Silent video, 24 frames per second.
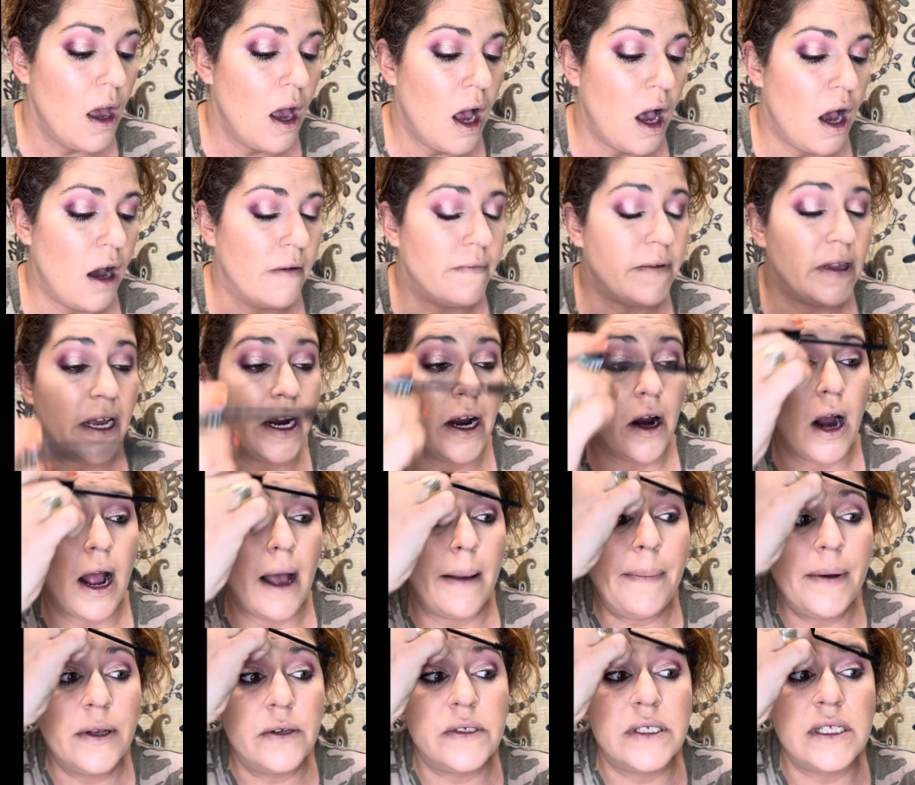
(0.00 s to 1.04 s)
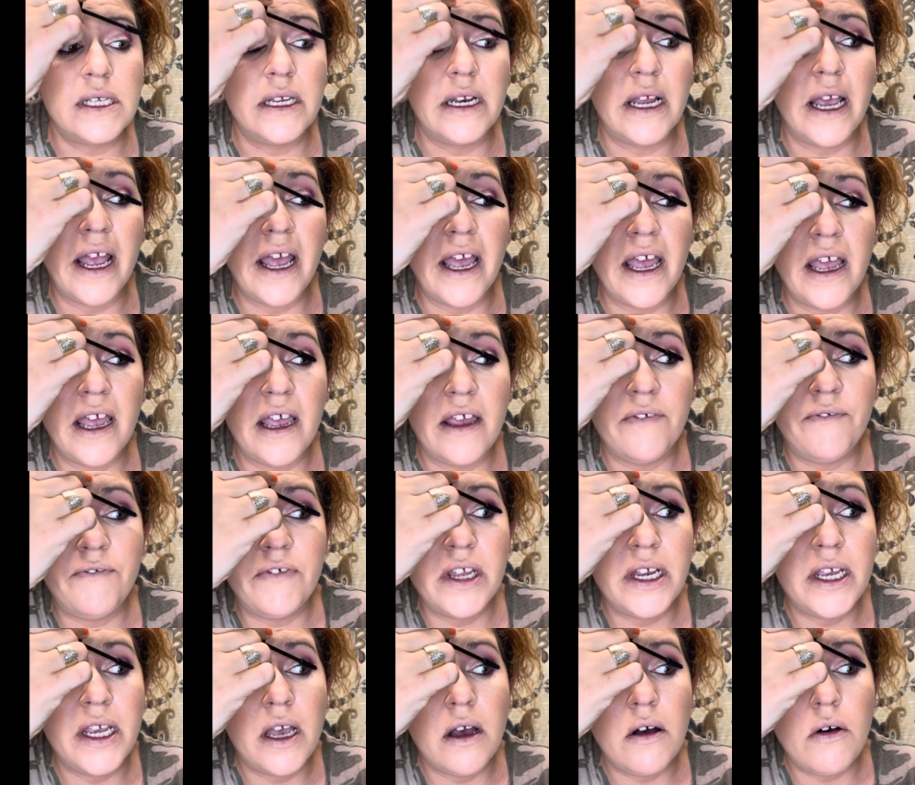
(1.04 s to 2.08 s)
over there, I posted a
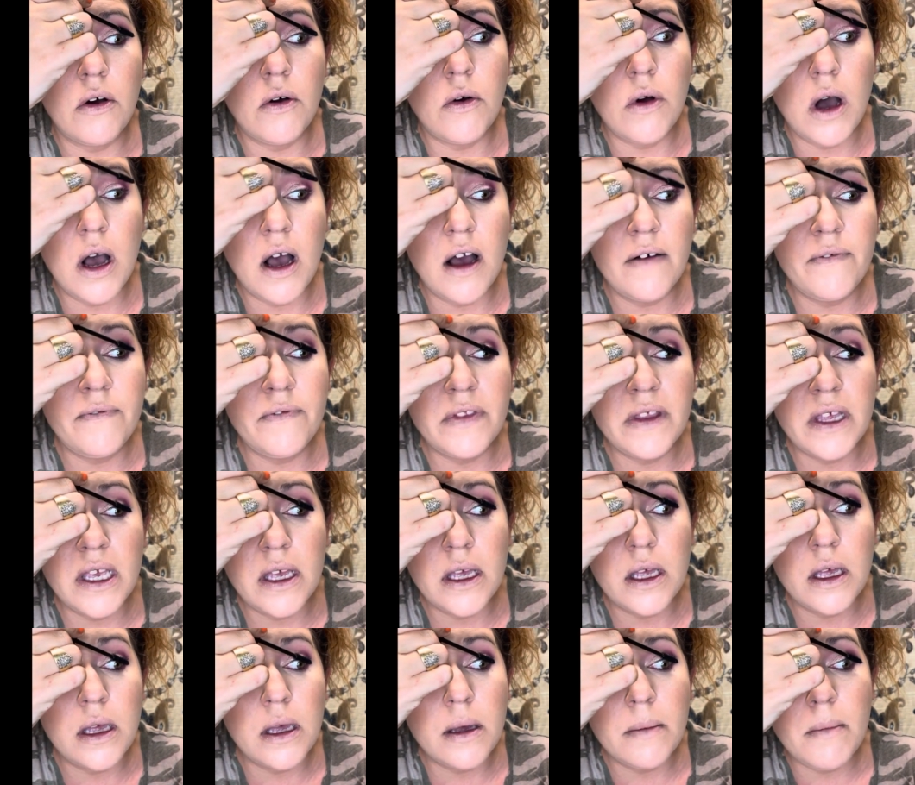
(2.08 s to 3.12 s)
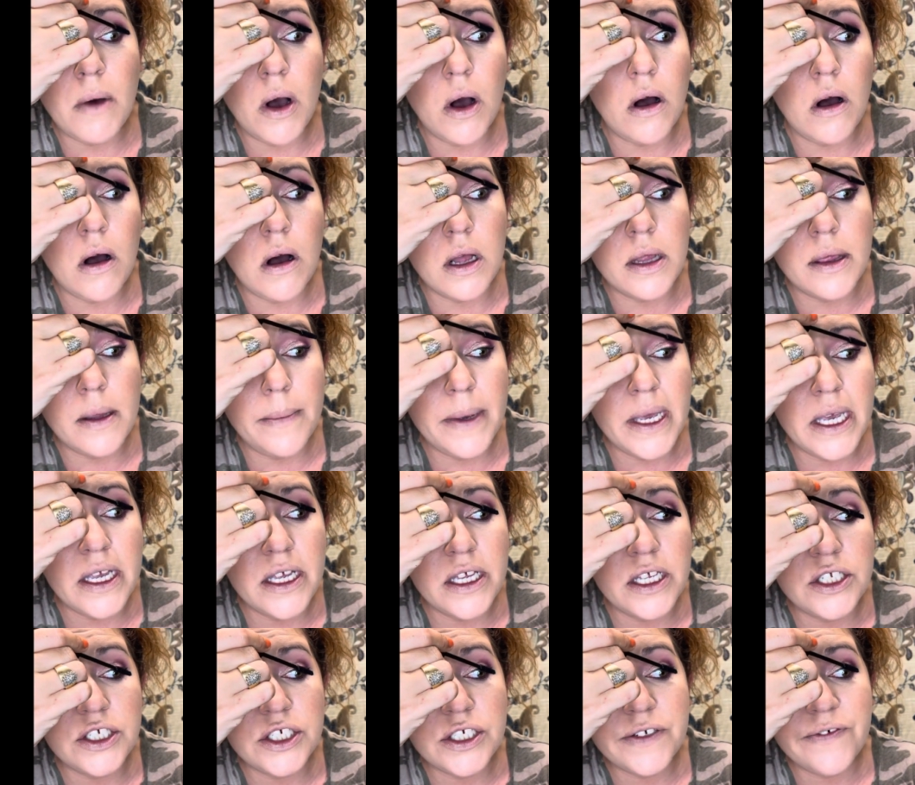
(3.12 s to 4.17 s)
video of them on the
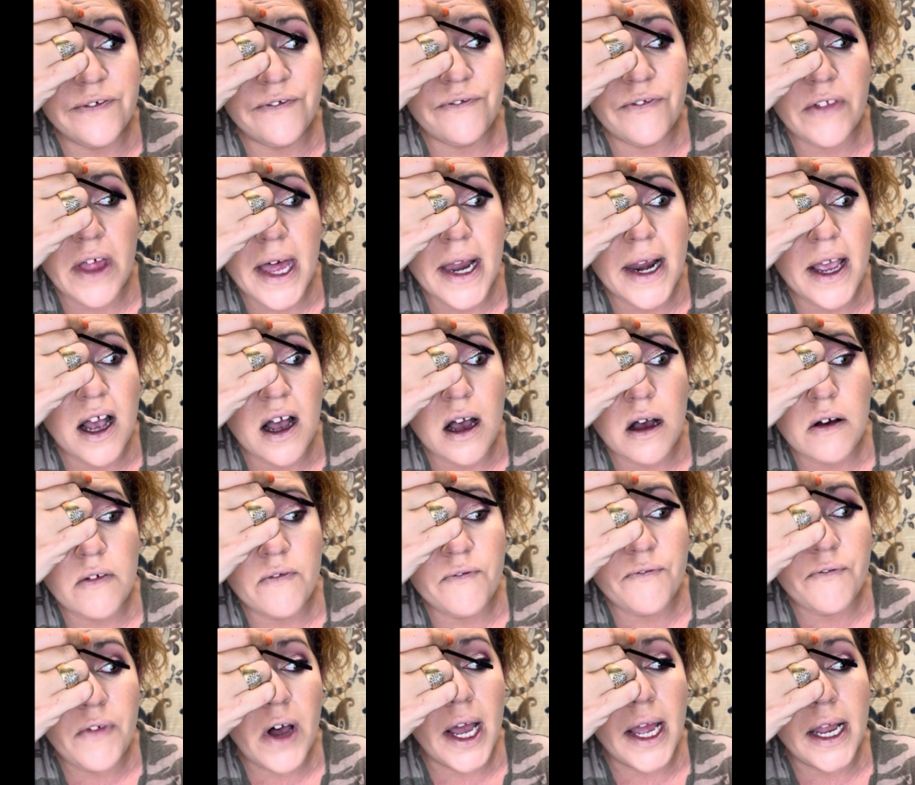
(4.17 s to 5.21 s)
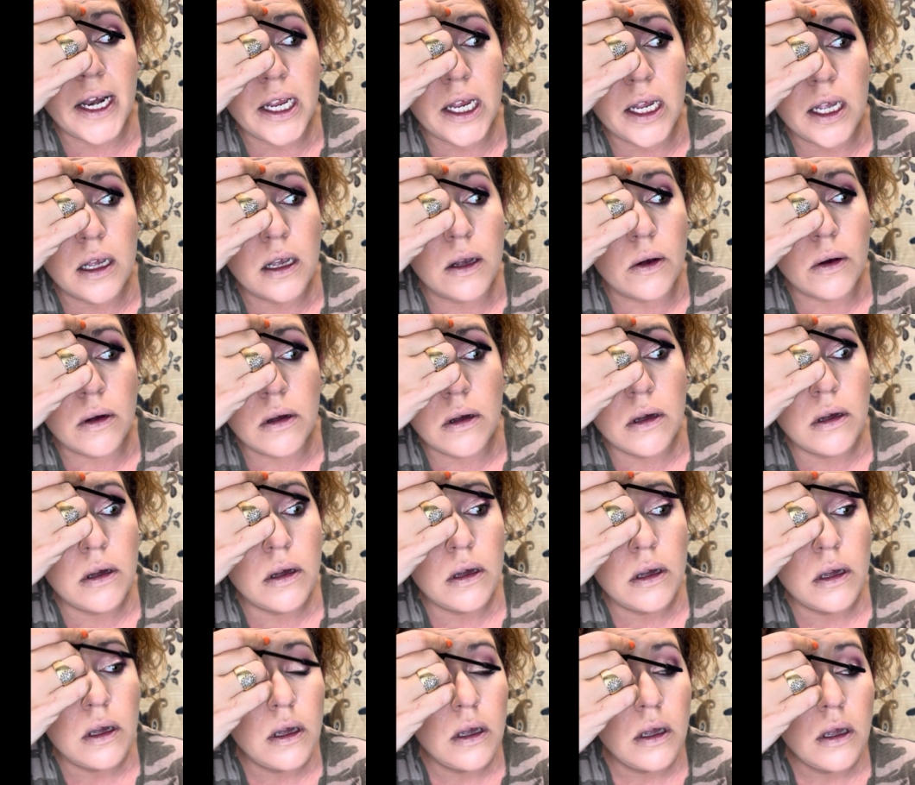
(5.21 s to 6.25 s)
beach, flat out fighting
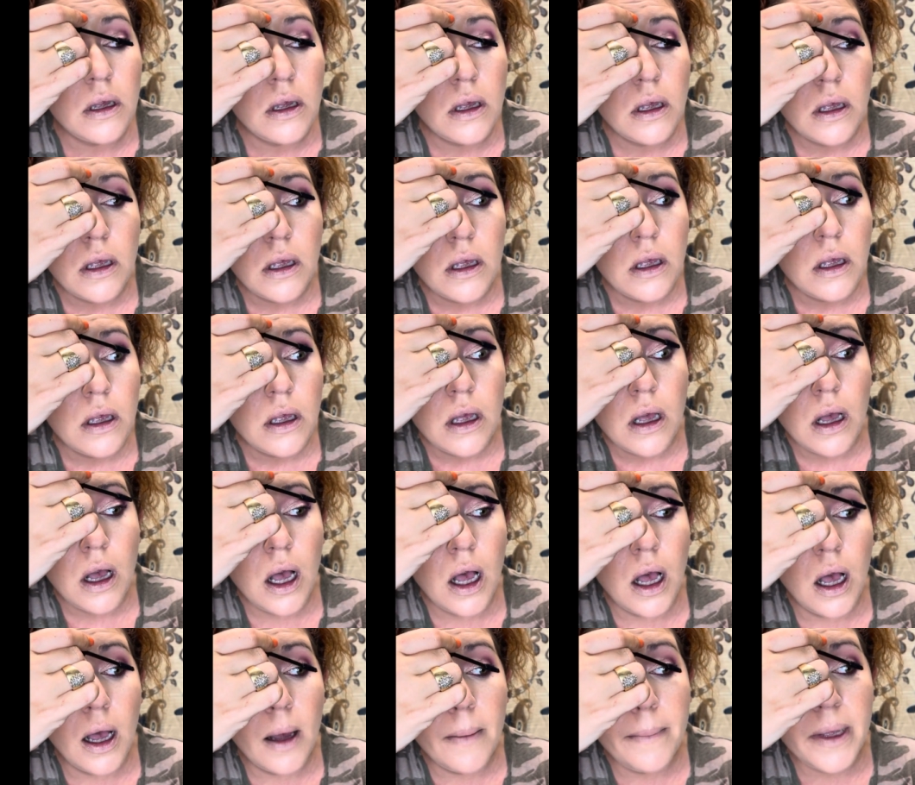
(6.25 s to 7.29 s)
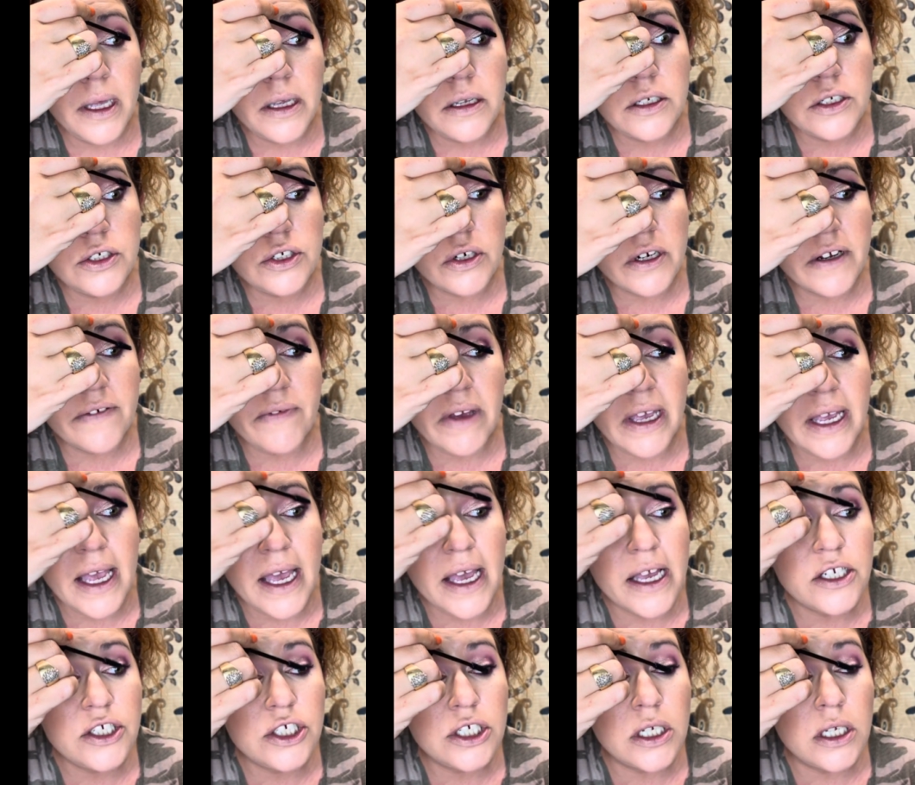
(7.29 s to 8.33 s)
um, during
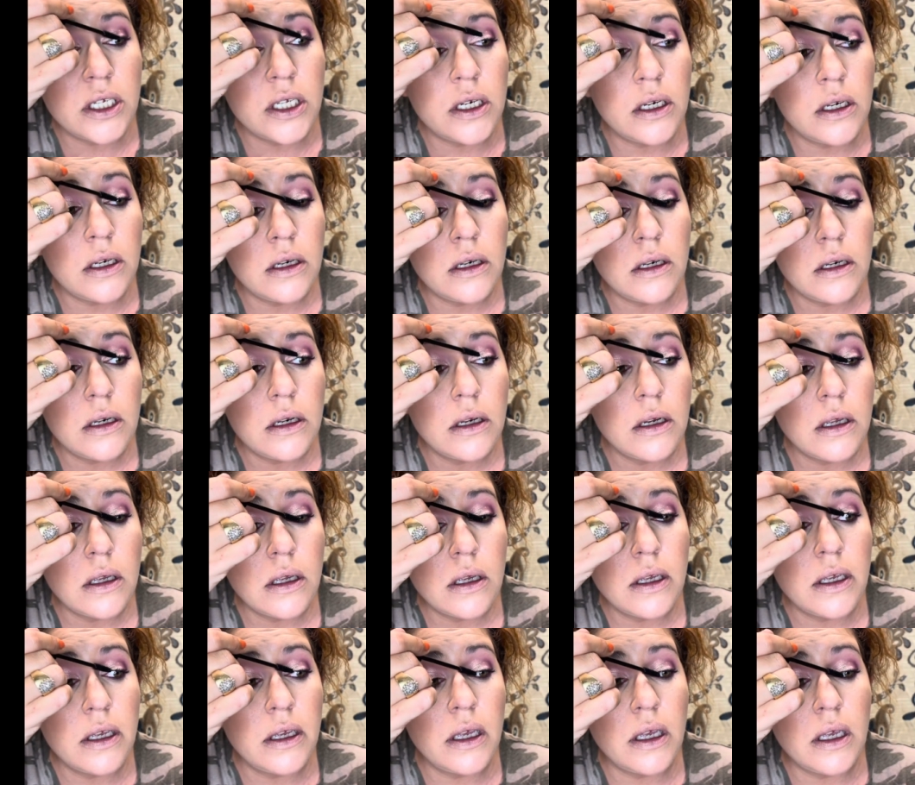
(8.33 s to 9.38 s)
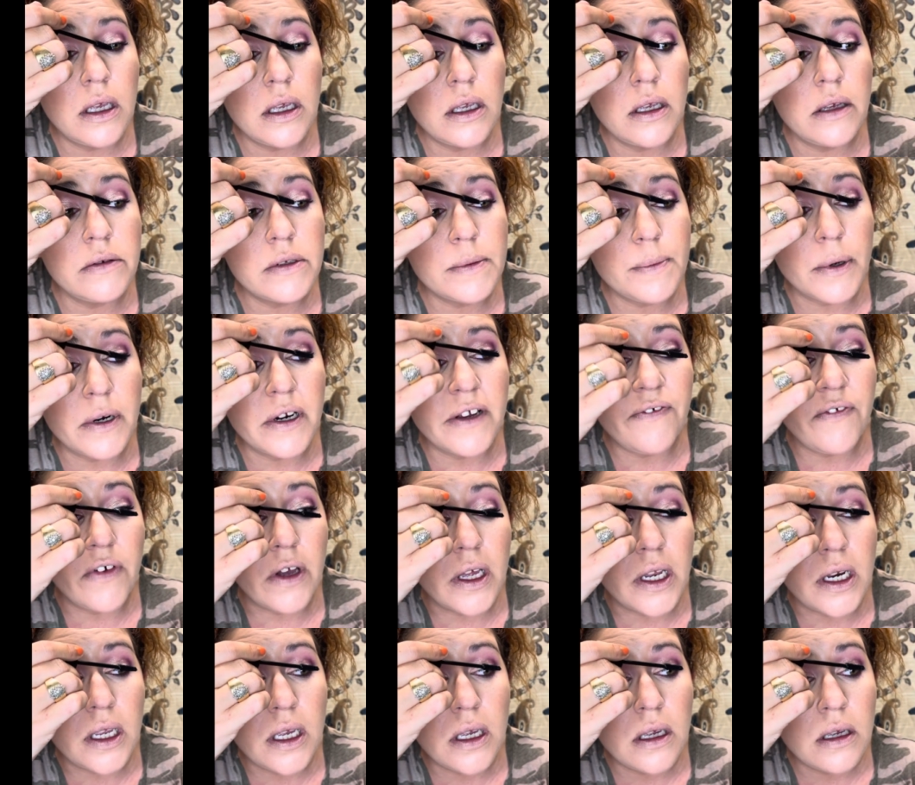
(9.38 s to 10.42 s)
vacation. It was pretty
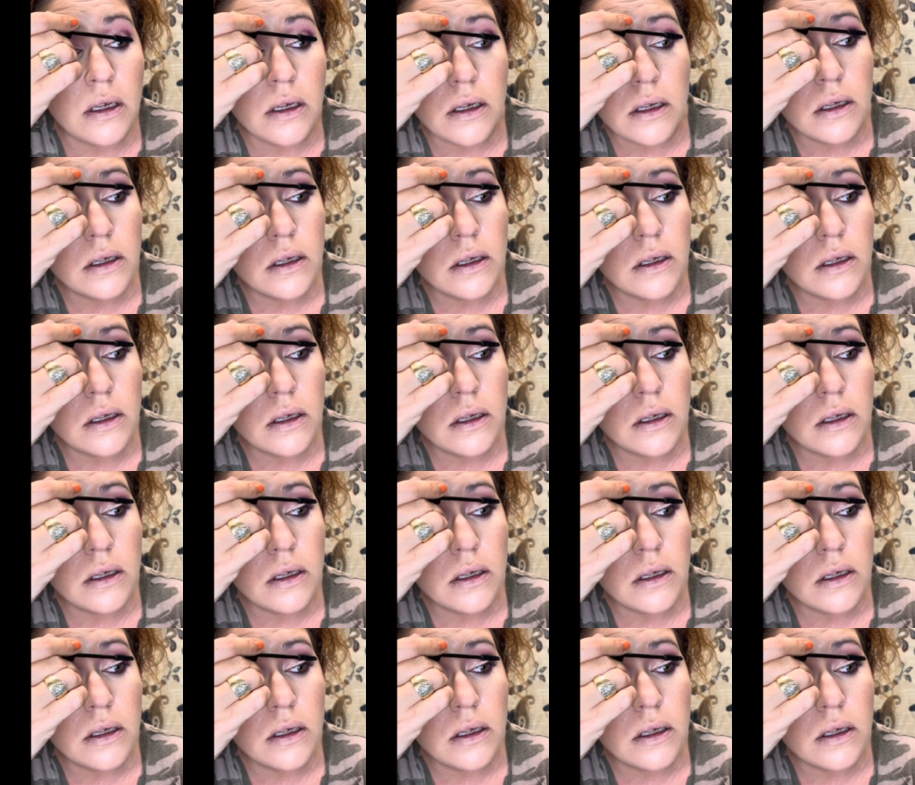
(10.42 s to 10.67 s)
funny.